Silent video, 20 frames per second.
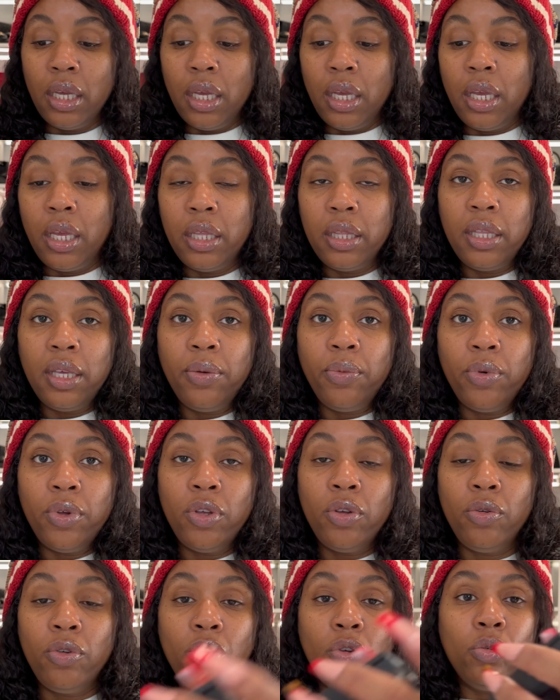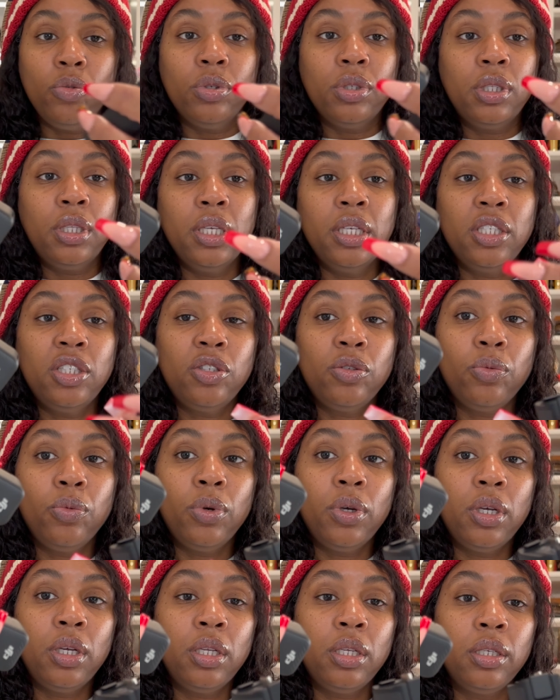and then when you use this
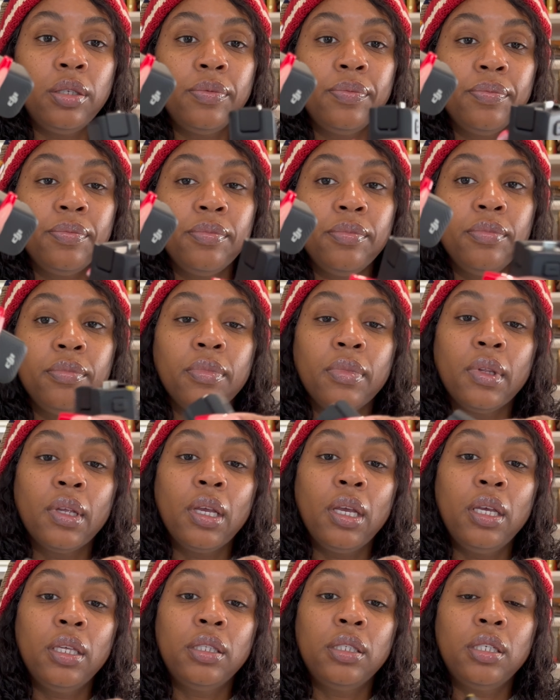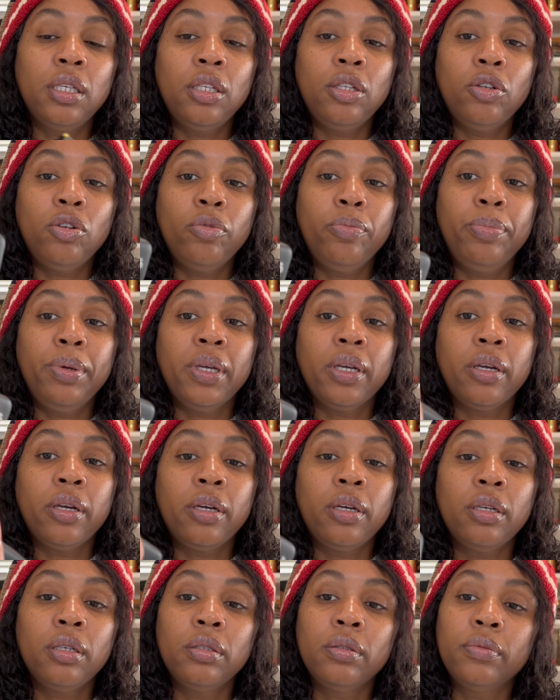one, it's a little
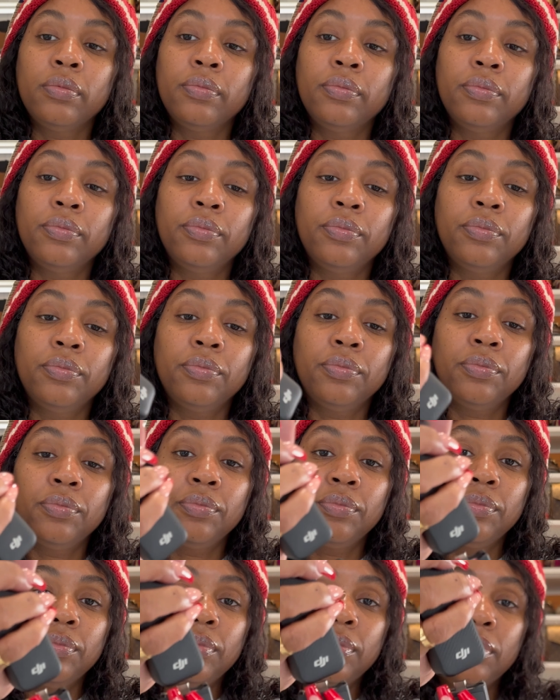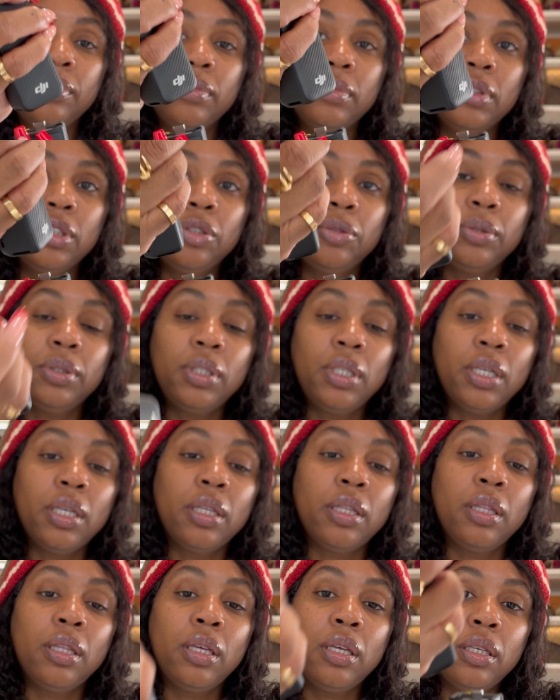bigger. So it's like
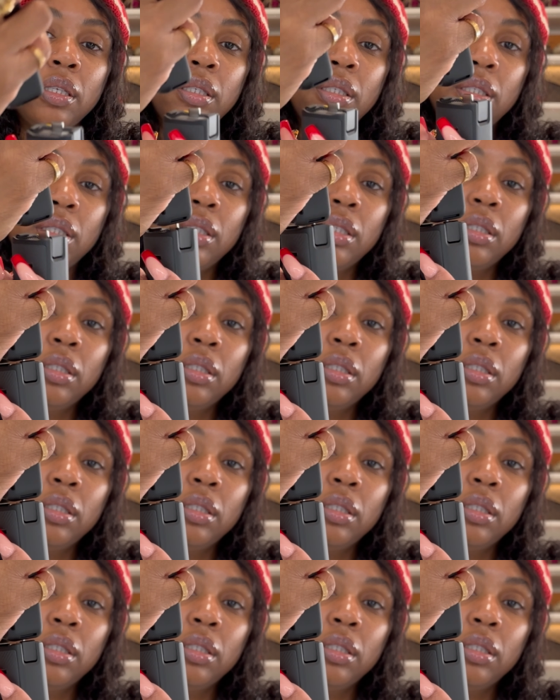this.